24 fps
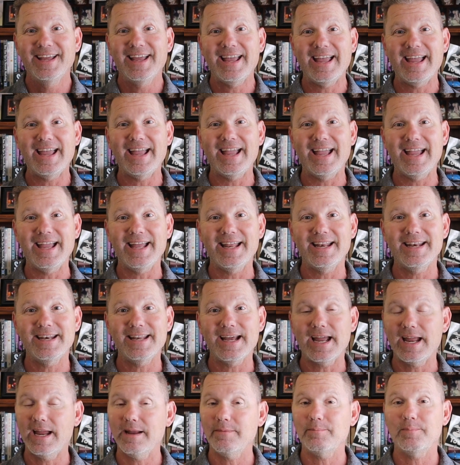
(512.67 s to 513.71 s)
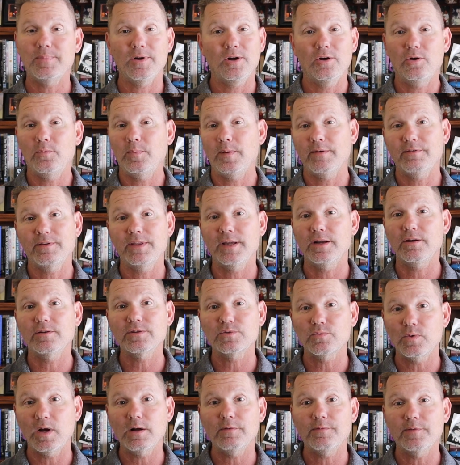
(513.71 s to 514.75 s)
and I hope everything
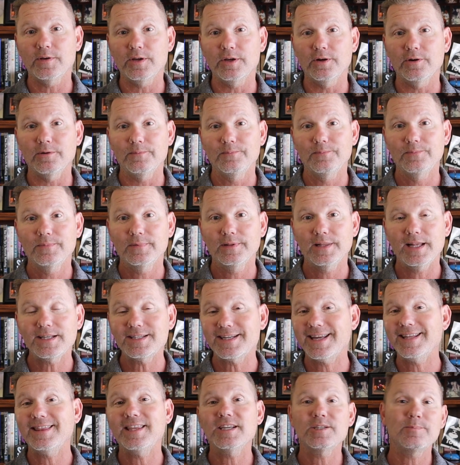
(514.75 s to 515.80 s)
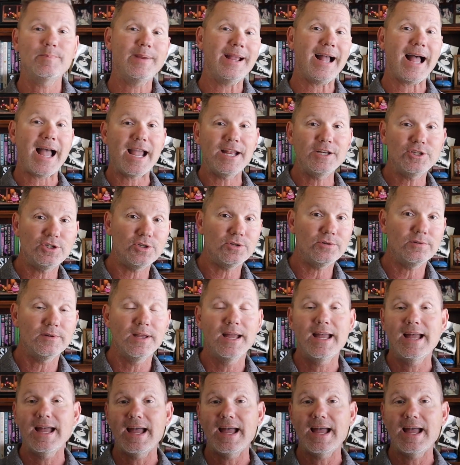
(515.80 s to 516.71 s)
goes well for you. Let's get this behind you.